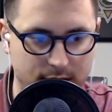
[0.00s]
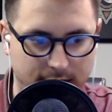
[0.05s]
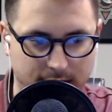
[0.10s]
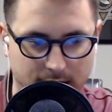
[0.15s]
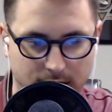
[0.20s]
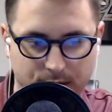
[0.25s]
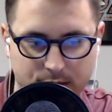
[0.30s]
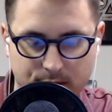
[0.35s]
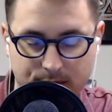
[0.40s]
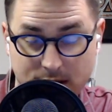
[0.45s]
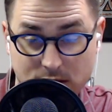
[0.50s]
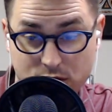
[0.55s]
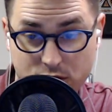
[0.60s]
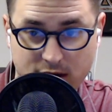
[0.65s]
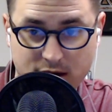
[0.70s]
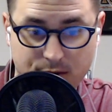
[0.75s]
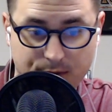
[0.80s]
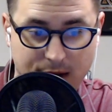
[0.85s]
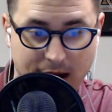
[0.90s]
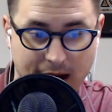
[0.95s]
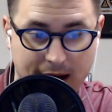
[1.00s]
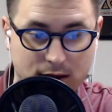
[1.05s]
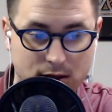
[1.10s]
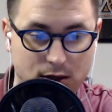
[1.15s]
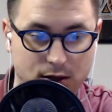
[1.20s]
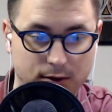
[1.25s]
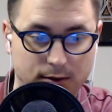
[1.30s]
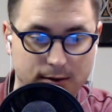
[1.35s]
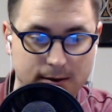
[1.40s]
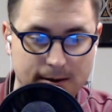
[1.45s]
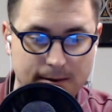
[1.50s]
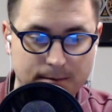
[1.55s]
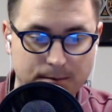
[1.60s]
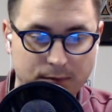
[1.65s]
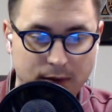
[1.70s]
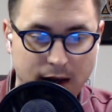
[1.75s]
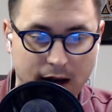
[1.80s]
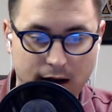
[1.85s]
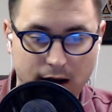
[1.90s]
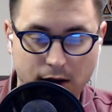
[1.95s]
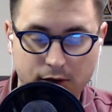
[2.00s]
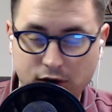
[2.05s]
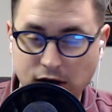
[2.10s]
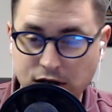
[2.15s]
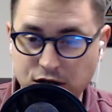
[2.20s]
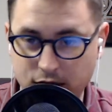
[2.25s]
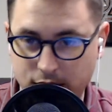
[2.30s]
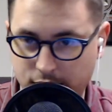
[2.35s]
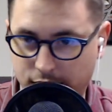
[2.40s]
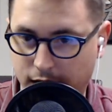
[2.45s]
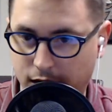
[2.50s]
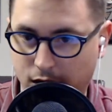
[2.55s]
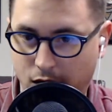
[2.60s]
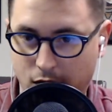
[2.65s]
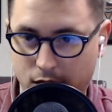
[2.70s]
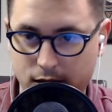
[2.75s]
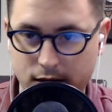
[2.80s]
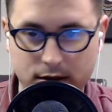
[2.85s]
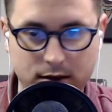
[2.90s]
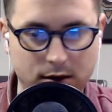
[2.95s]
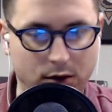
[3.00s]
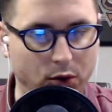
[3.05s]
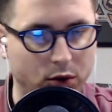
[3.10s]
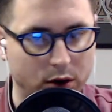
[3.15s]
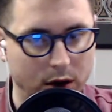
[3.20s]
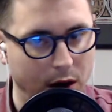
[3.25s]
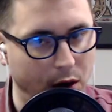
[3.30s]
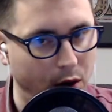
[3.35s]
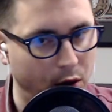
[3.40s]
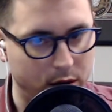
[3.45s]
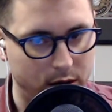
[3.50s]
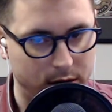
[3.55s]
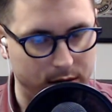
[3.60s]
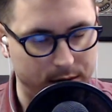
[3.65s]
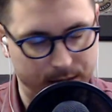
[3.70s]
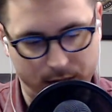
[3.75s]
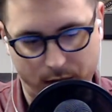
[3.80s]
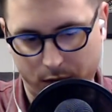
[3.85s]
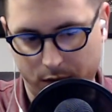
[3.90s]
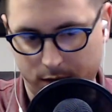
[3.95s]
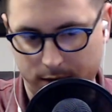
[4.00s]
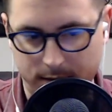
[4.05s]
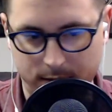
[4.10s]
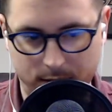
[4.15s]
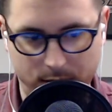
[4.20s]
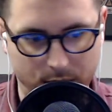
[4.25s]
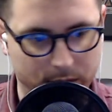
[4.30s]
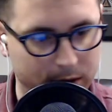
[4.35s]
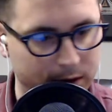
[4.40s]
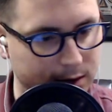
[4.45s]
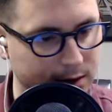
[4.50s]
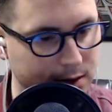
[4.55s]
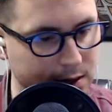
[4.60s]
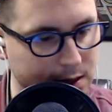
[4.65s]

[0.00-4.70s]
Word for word: It can always be traced back to an unregenerate heart or or or or